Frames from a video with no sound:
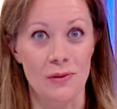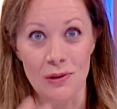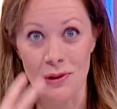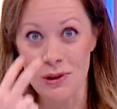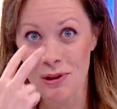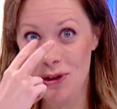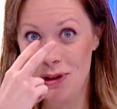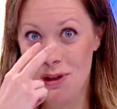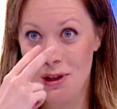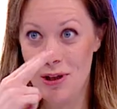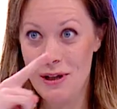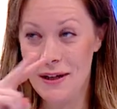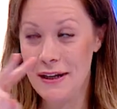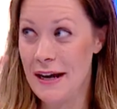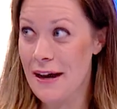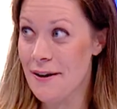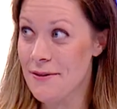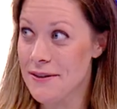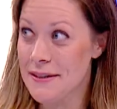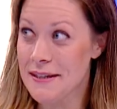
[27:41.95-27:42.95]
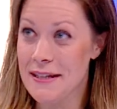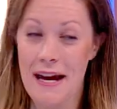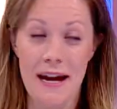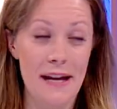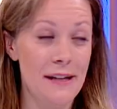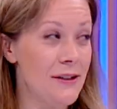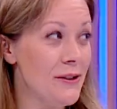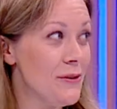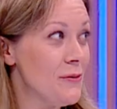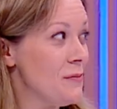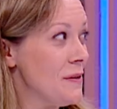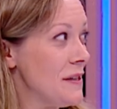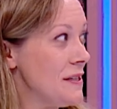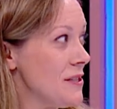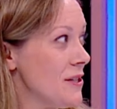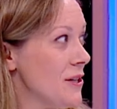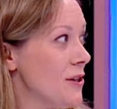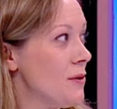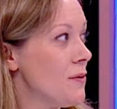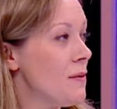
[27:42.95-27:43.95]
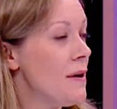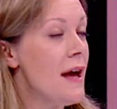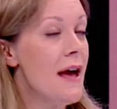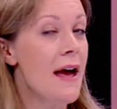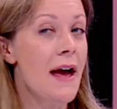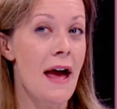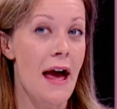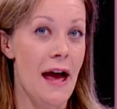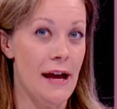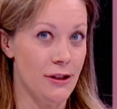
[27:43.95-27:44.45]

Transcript: look outside your window mm -hmm.